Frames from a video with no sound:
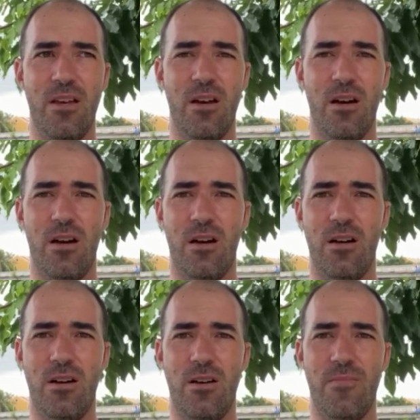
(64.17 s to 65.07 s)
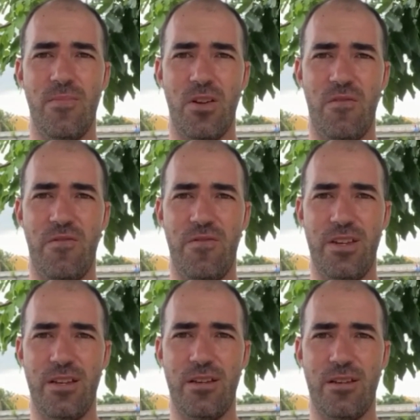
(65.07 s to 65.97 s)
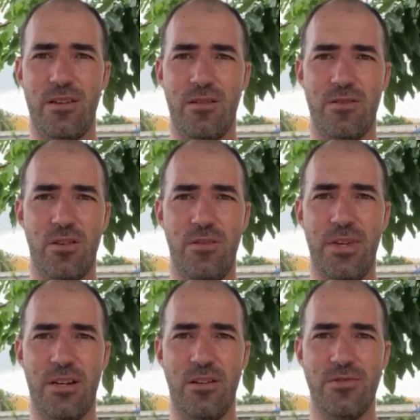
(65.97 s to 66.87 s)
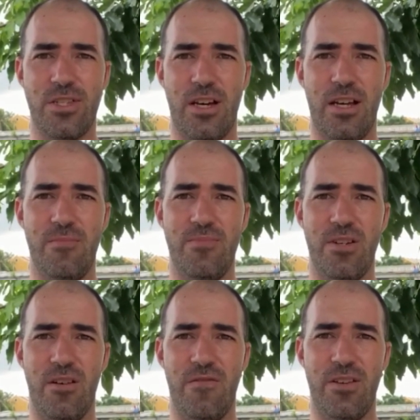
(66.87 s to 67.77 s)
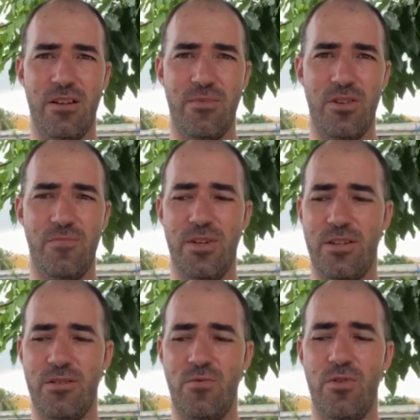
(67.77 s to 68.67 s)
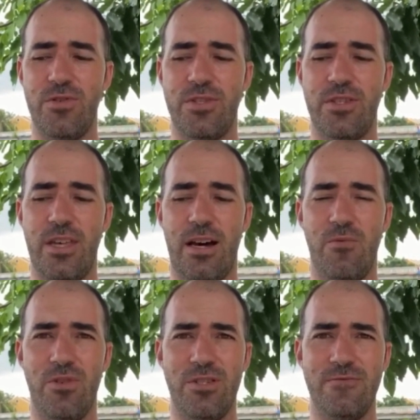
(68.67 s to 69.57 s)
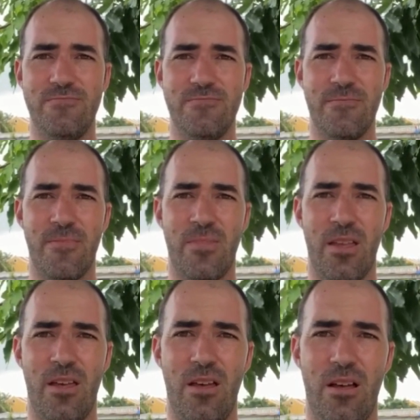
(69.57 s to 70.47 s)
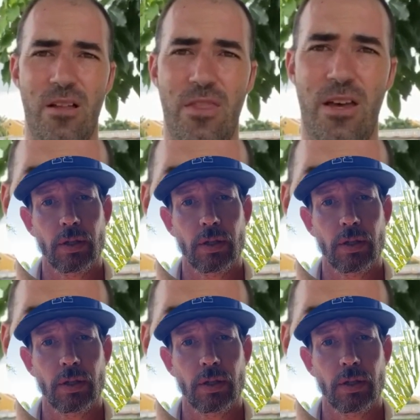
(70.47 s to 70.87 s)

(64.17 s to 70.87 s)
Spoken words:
I think it's going to be a close game, but I think I'm going to pick the Warriors in that one. Then